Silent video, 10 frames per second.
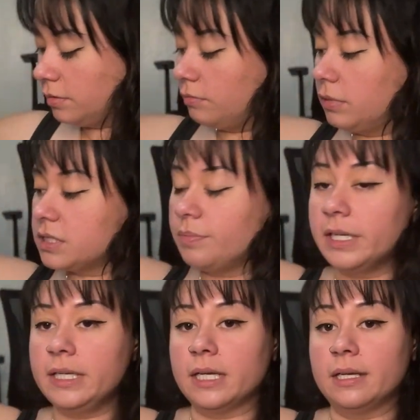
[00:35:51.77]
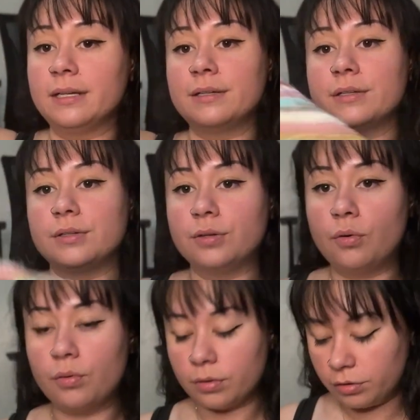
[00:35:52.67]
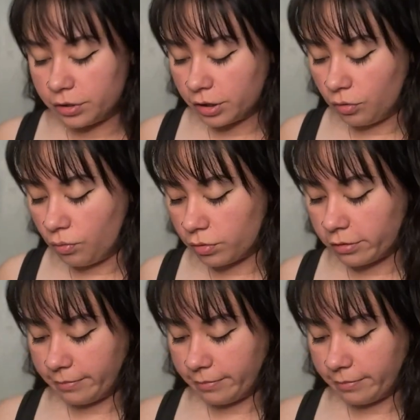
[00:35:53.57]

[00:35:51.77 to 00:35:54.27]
was a blanket, corner to corner